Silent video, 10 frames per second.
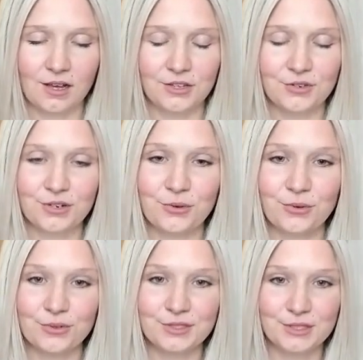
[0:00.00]
You can
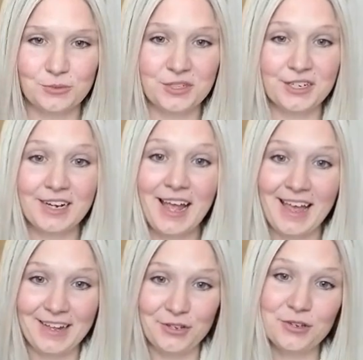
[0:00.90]
hold the spirit
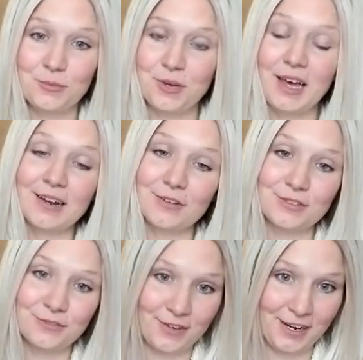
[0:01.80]
and you can pat out the
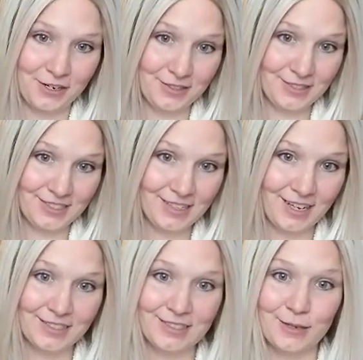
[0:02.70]
fire at the
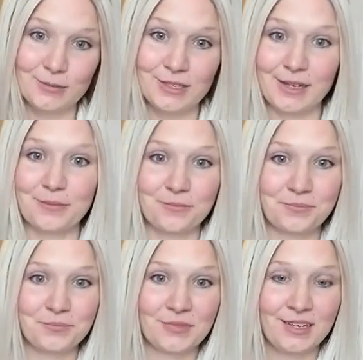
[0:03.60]
exact same time.
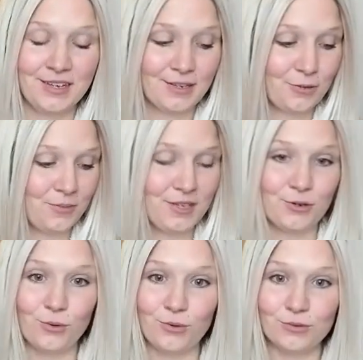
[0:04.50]
It can be an
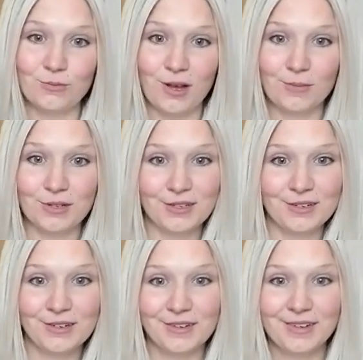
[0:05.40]
old mama,
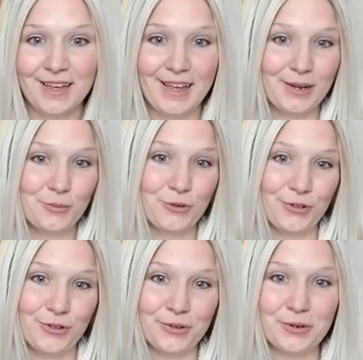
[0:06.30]

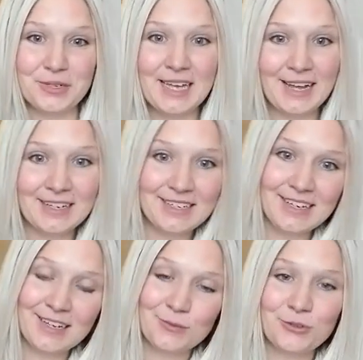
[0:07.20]
animal or daddy
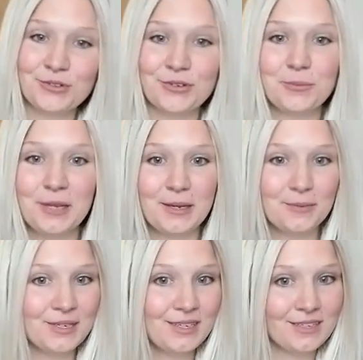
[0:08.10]
animal or
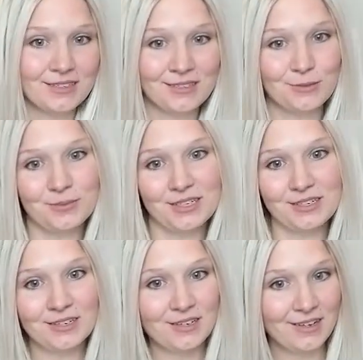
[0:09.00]
baby. It could
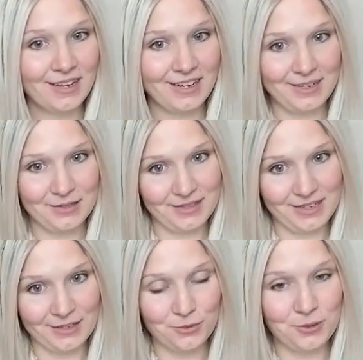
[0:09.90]
be
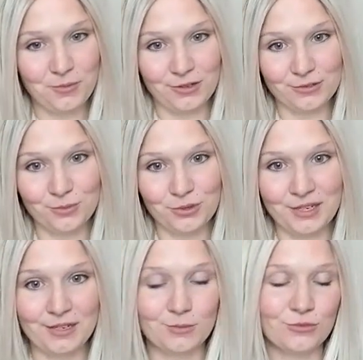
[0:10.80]
anything. It could be multiple
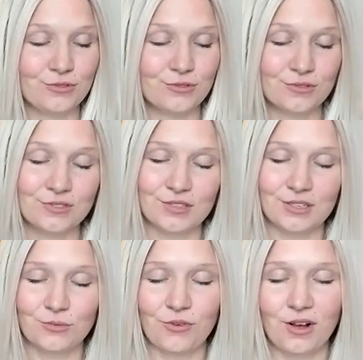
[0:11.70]
animals. You
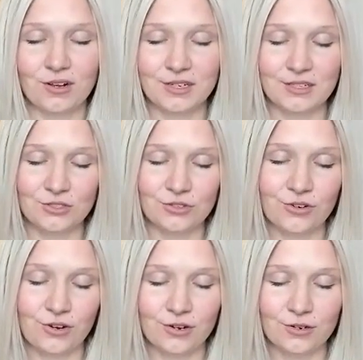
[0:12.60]
can rock it in your
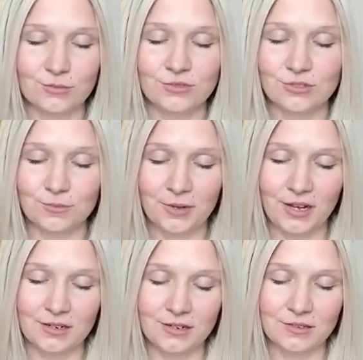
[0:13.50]
arms or
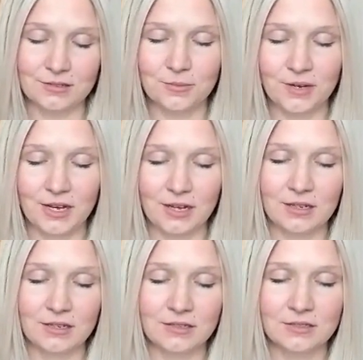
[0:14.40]
pat it on the
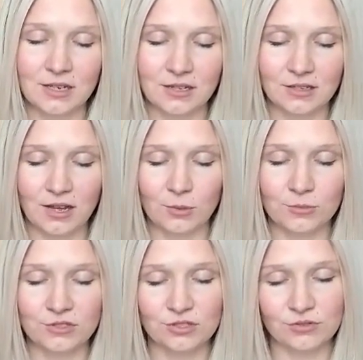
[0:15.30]
back and tell it how
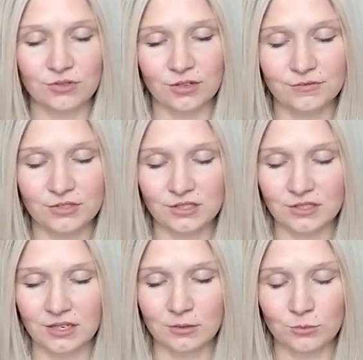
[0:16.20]
much you love this
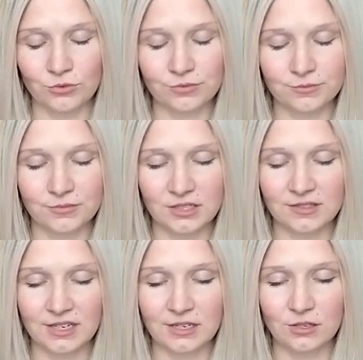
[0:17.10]
animal and
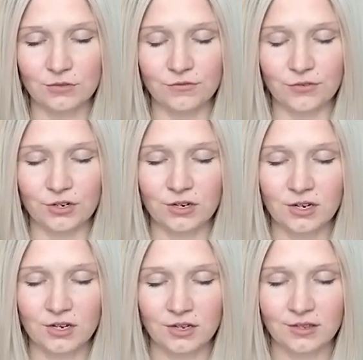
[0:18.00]
thank you for
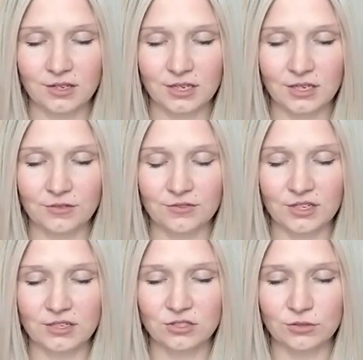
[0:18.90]
the gift
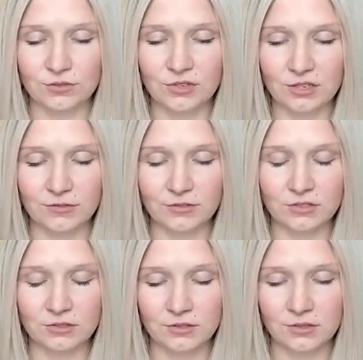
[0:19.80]
that you have given.